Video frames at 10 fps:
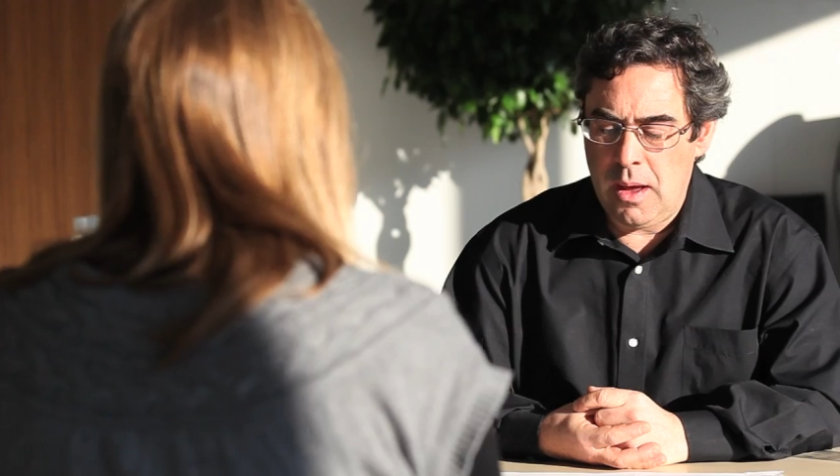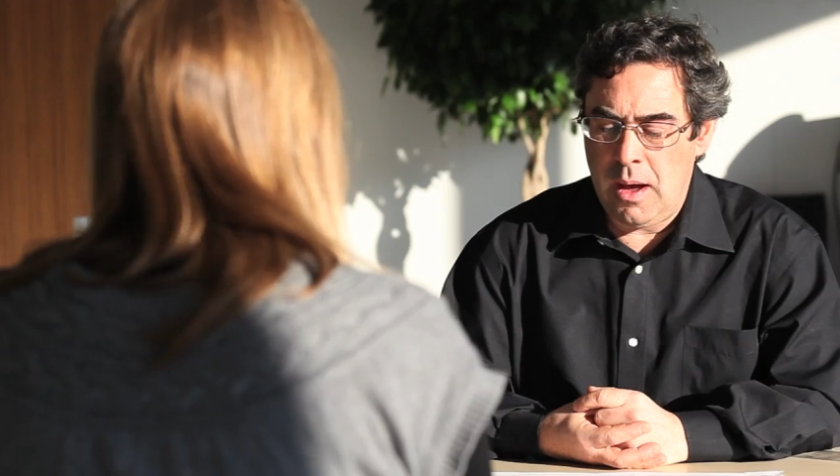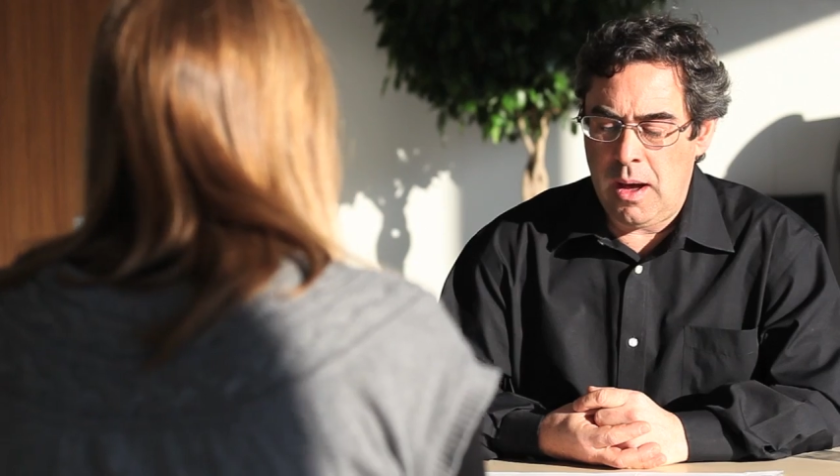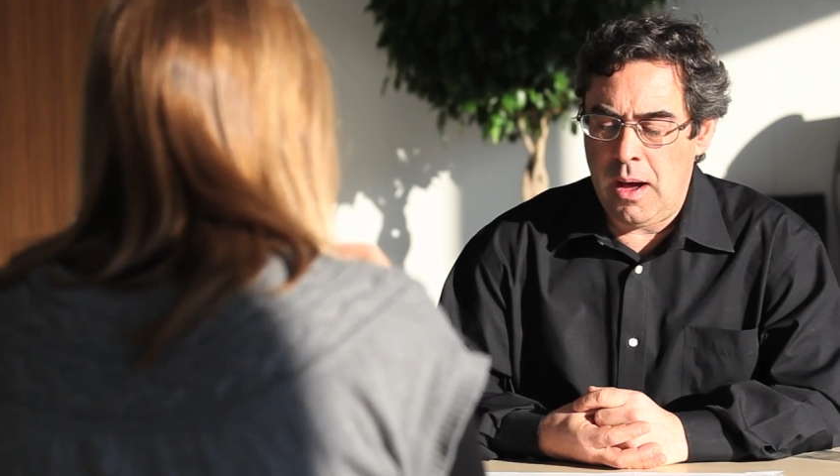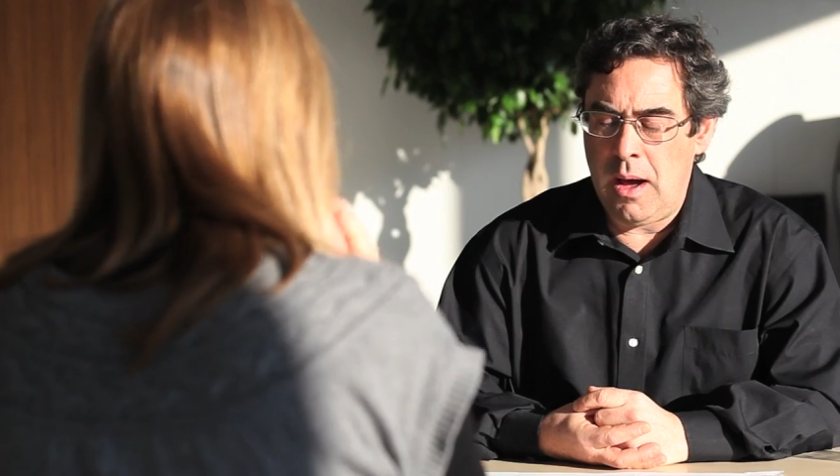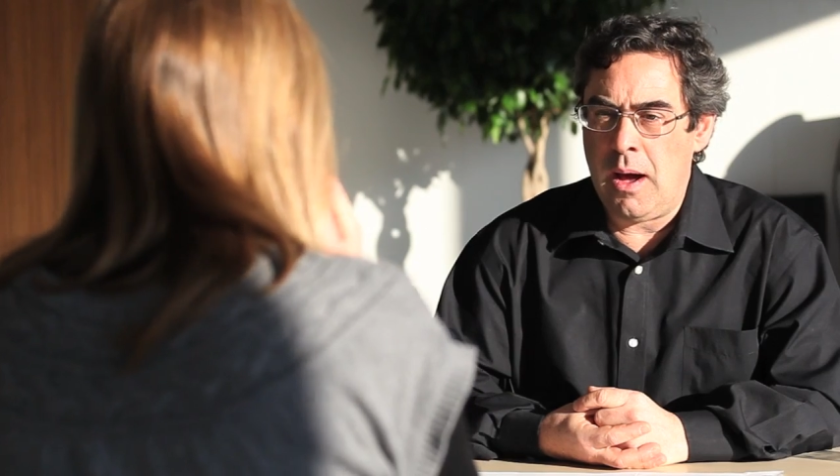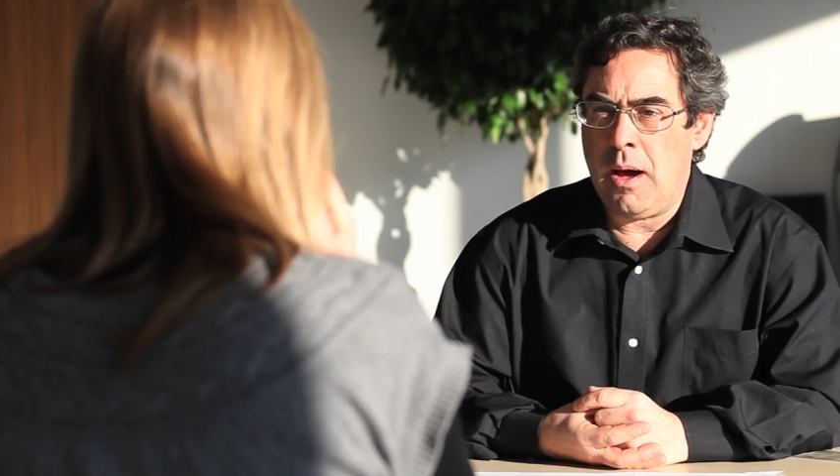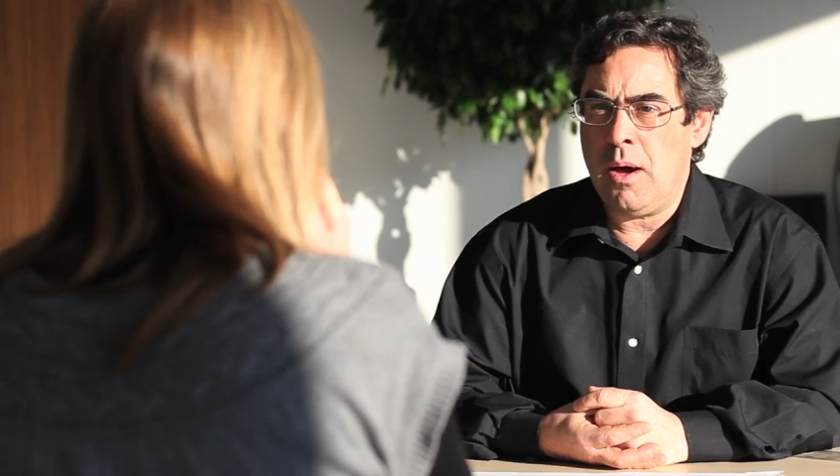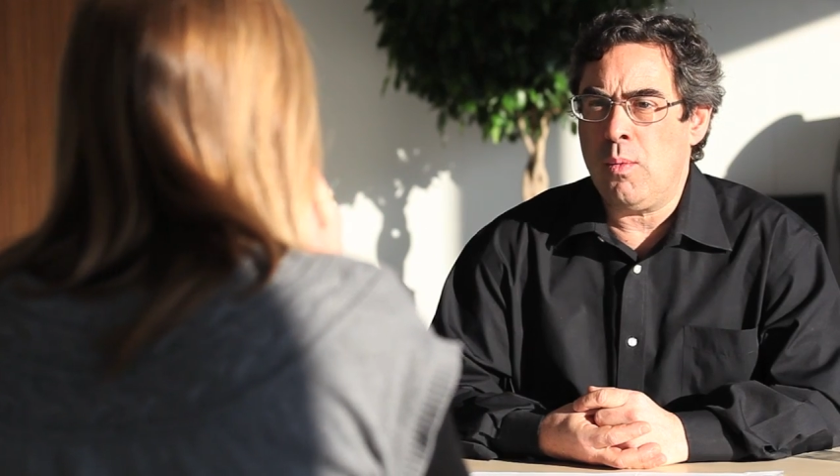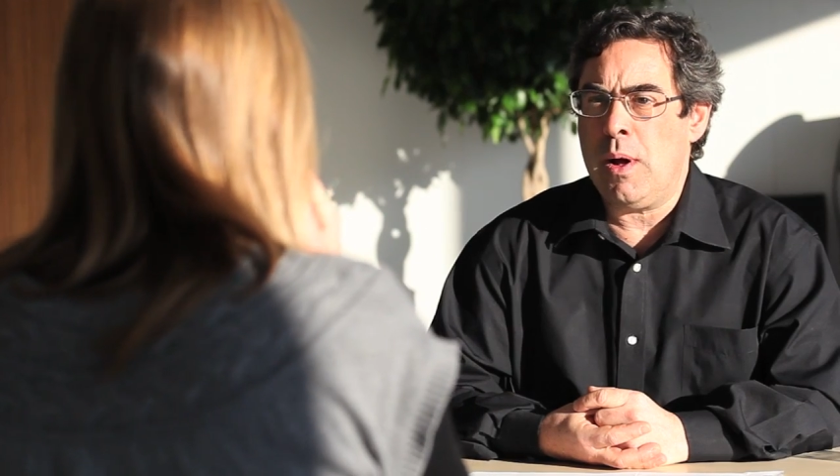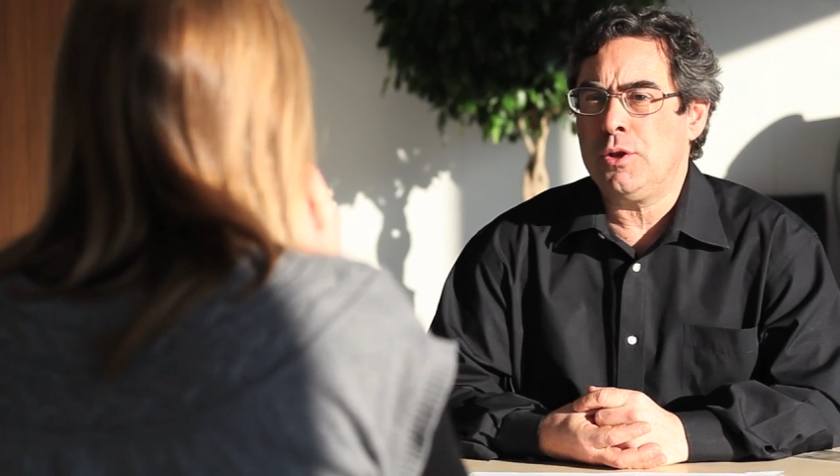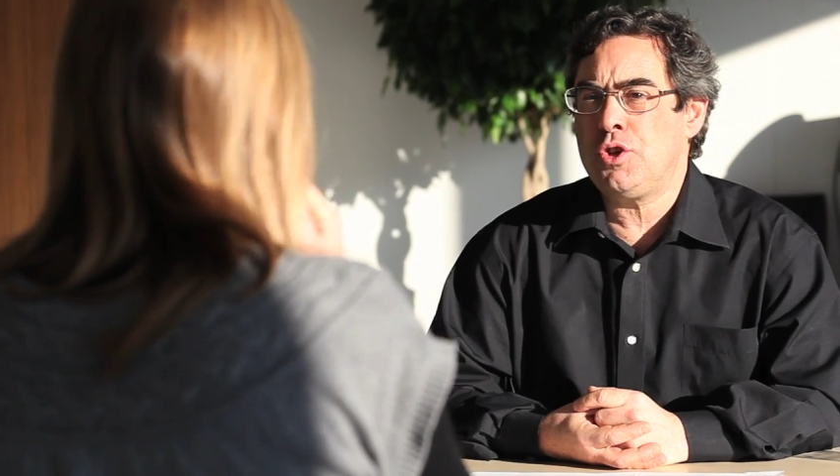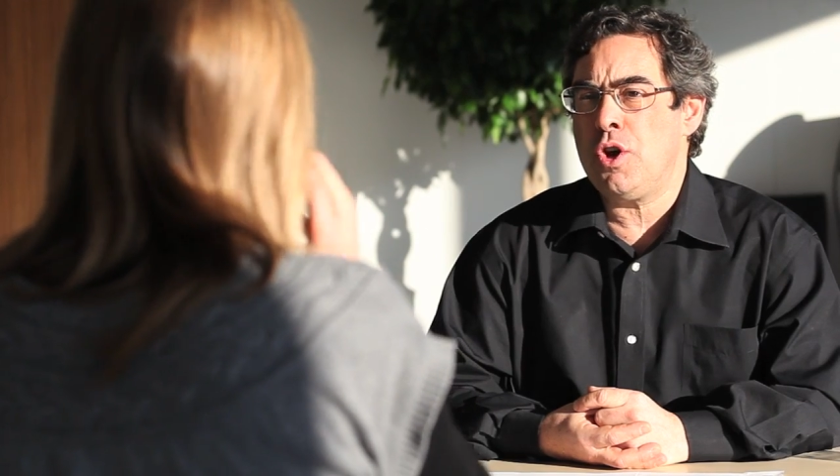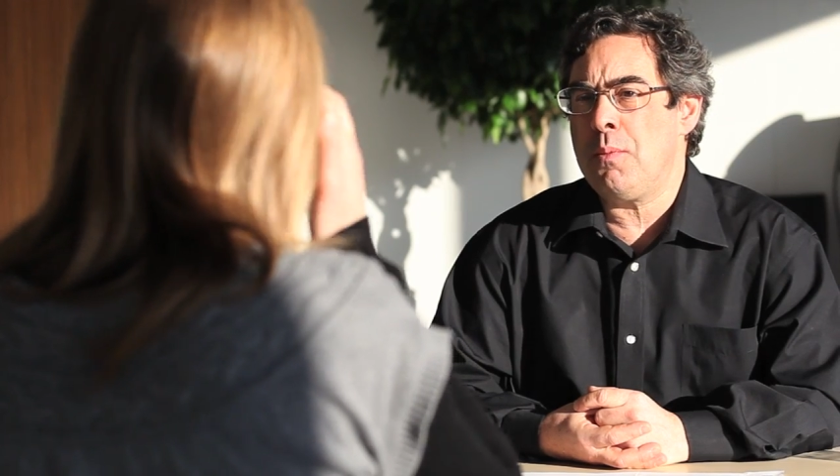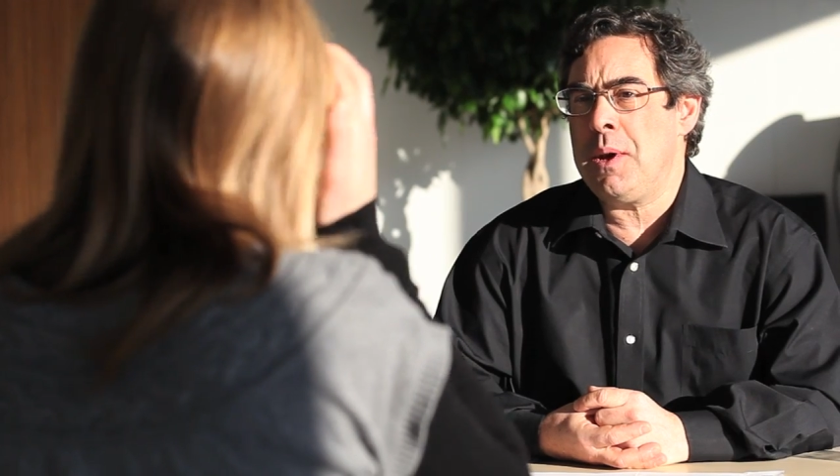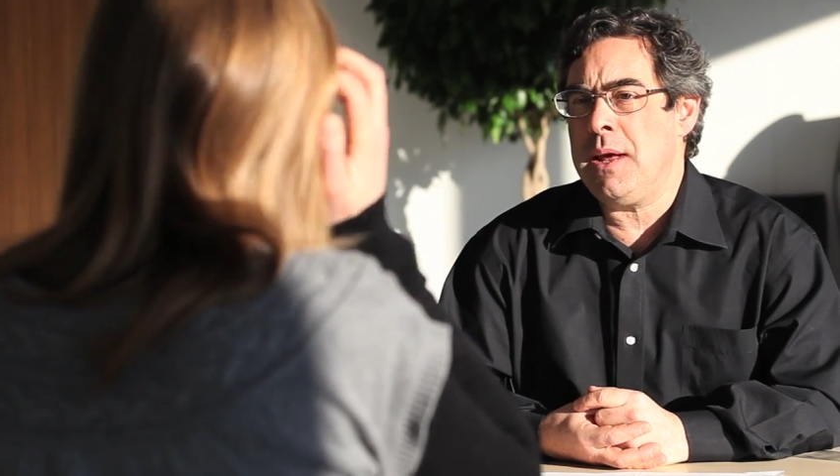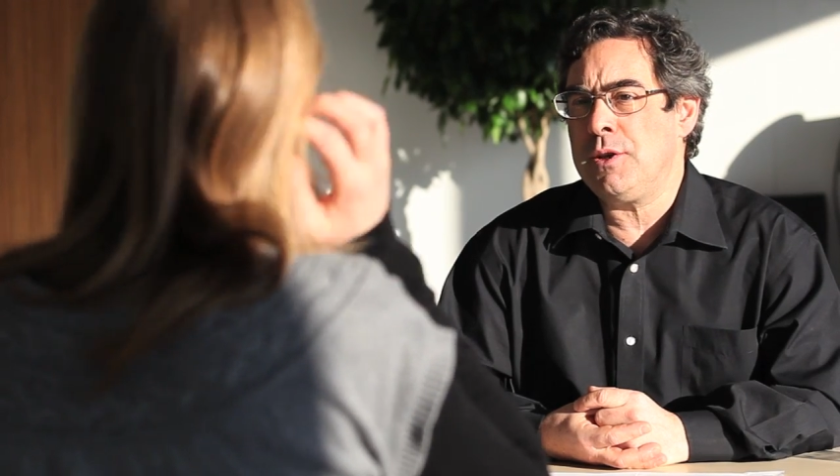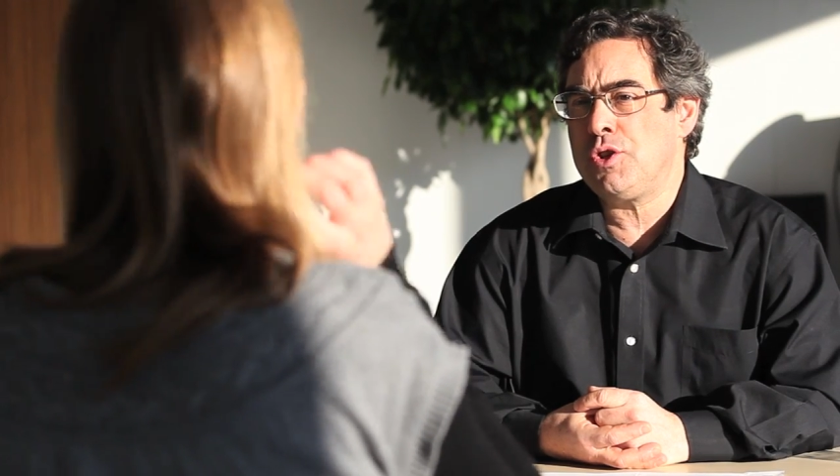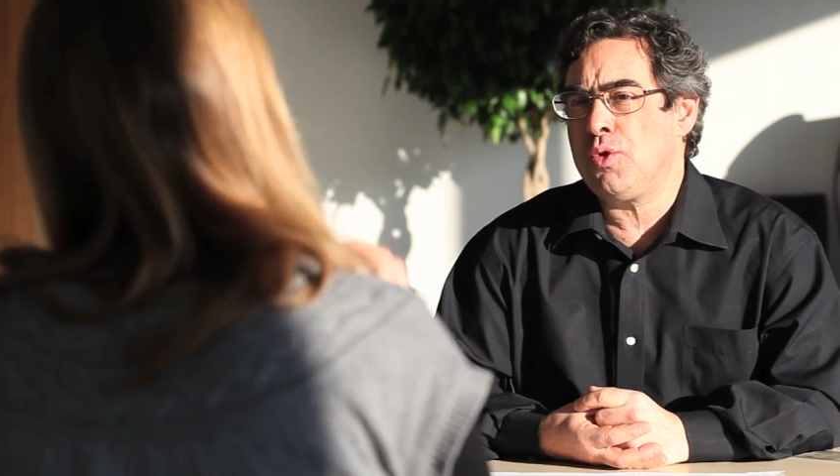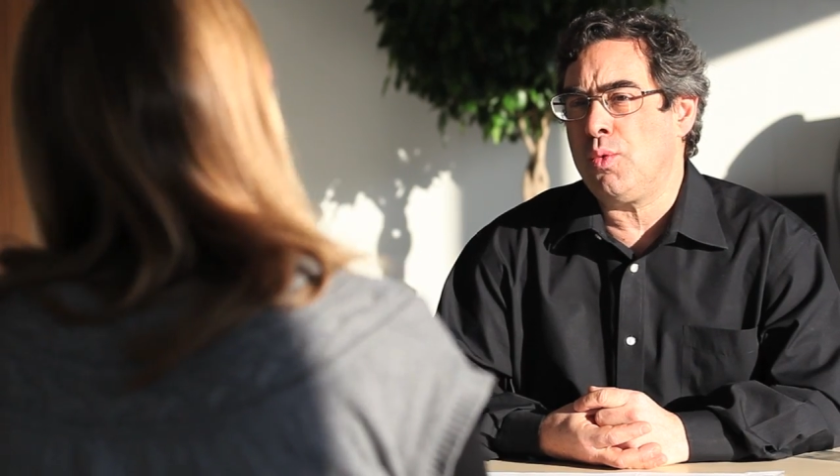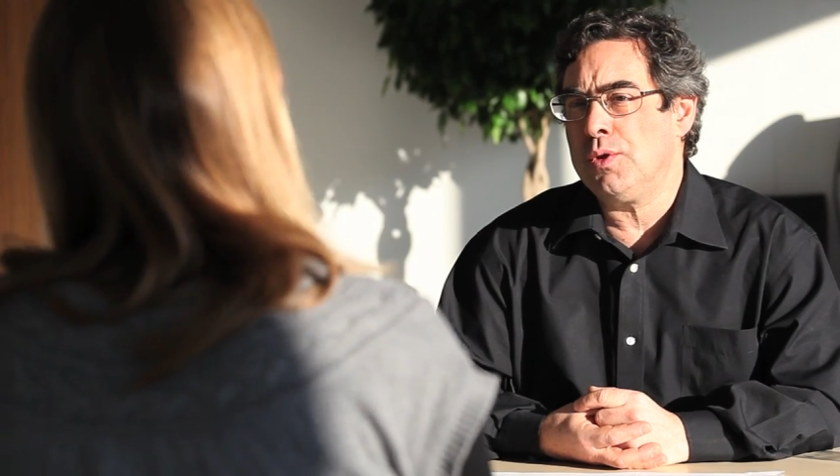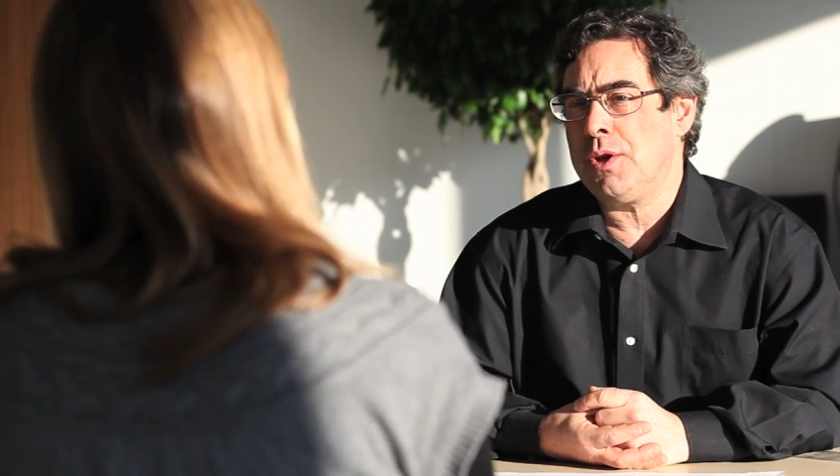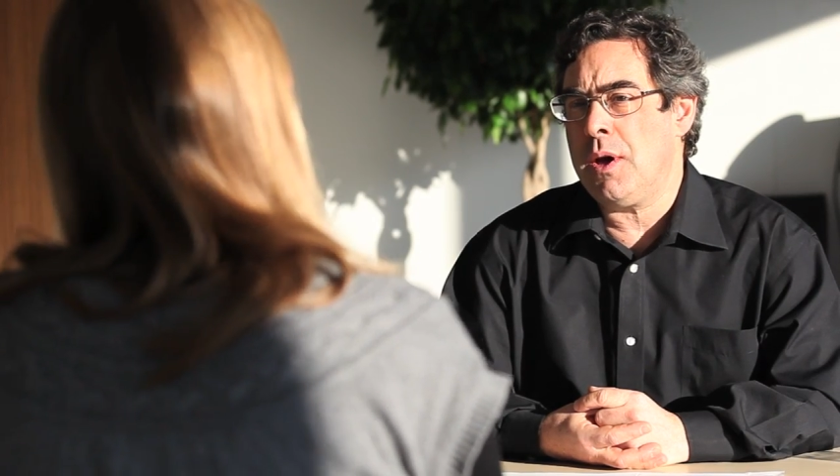Well, Germany installed